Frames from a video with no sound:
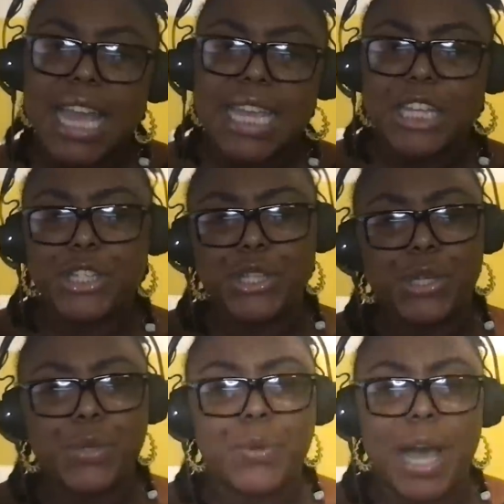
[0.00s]
i can mm
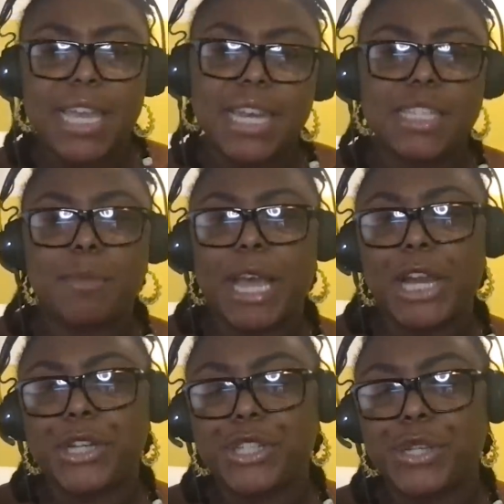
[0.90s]
do i can
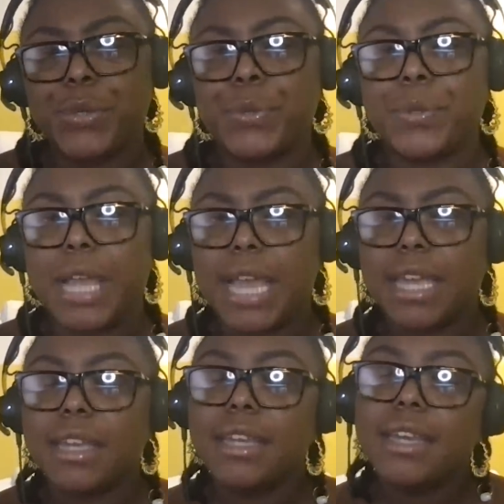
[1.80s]
aspire to
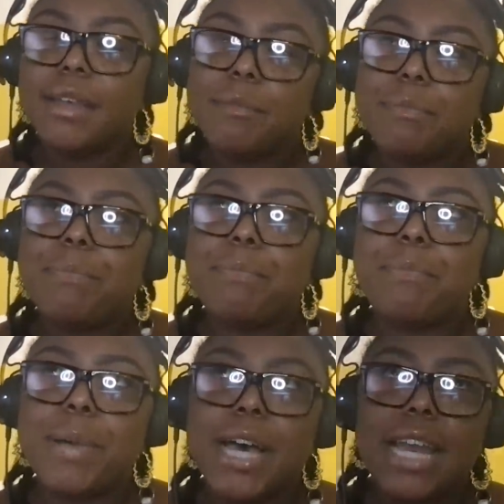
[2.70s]
like
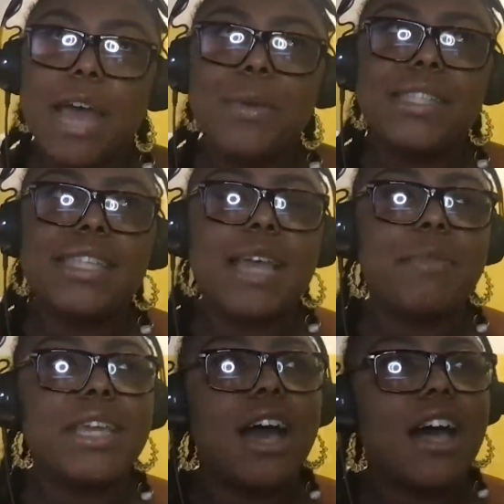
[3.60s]
but i would say
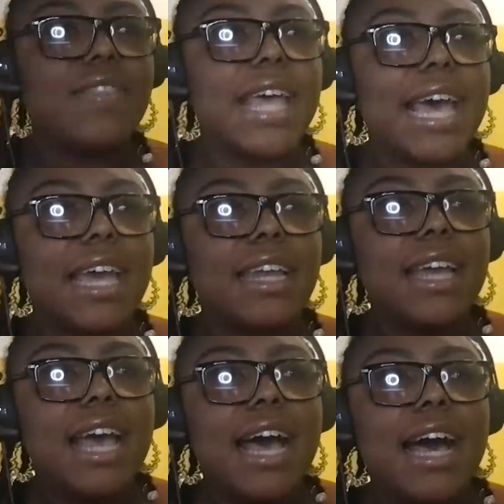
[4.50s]
beyond that
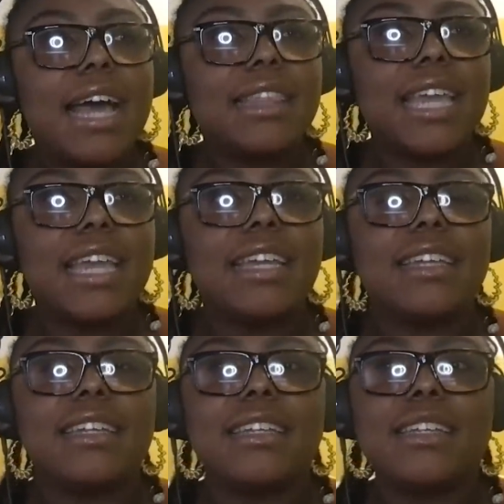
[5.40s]
i think
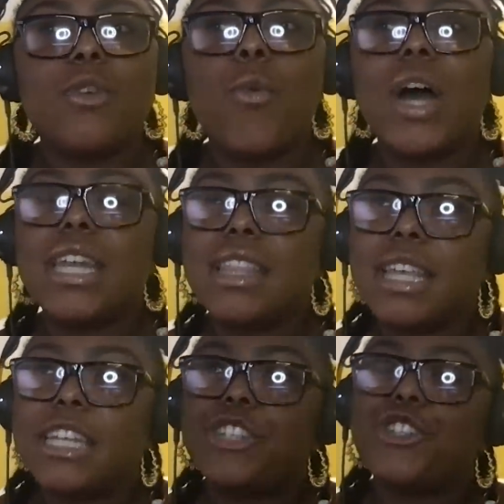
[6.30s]
one of
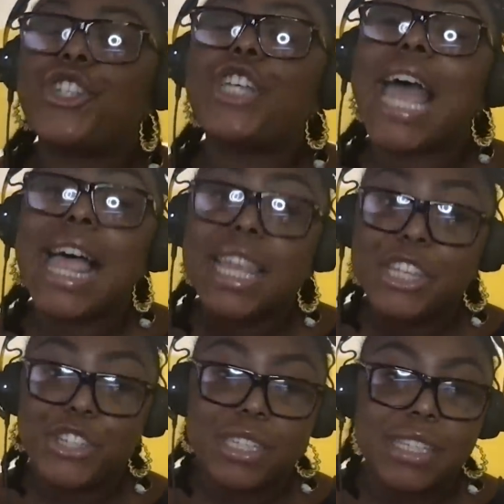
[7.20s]
the
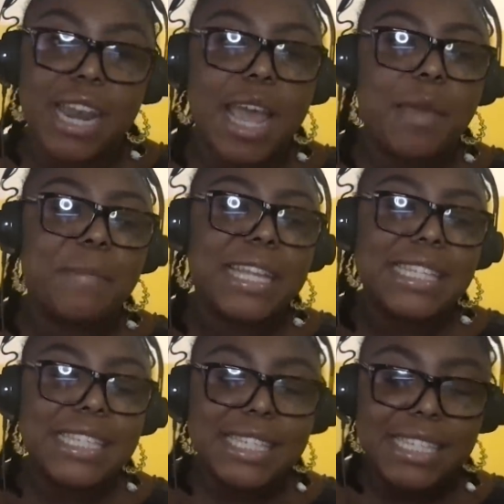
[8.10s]
challenges that i am
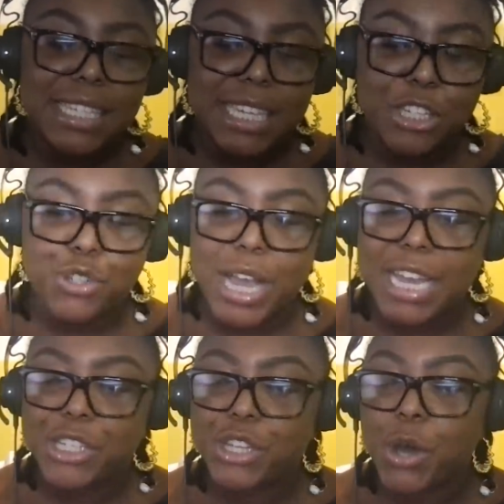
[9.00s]
consistently
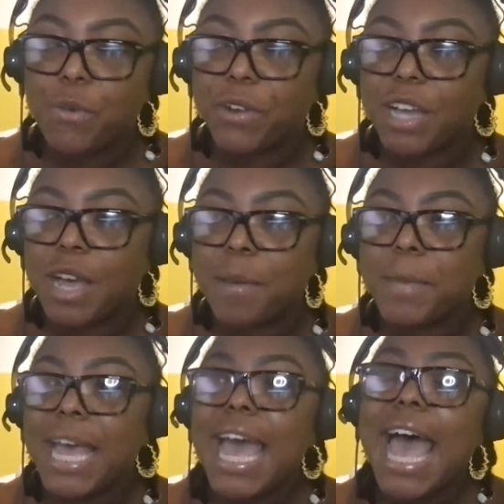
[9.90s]
trying to
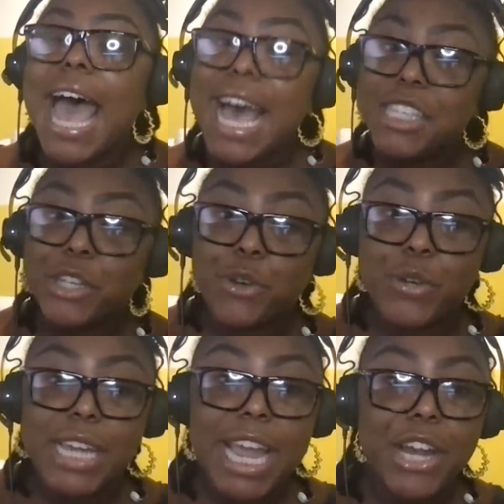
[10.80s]
overcome as a
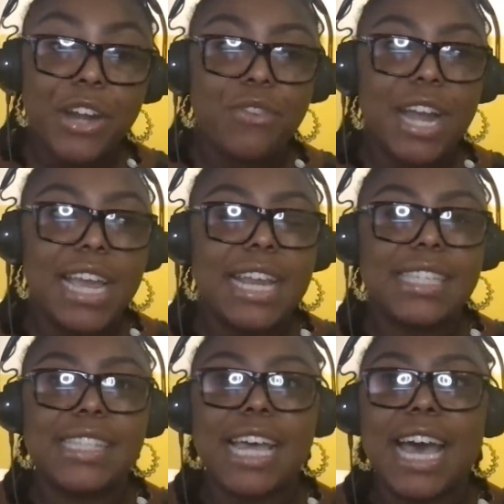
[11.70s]
creator right
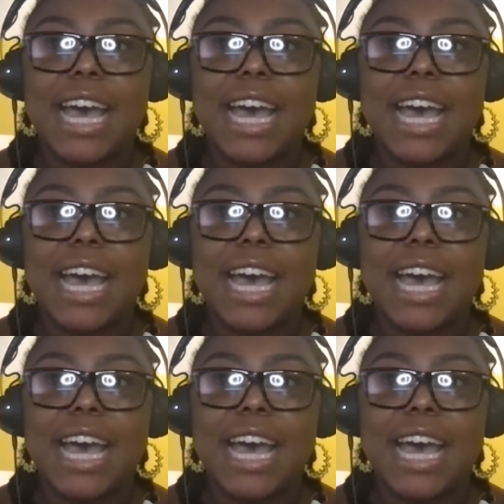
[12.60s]
is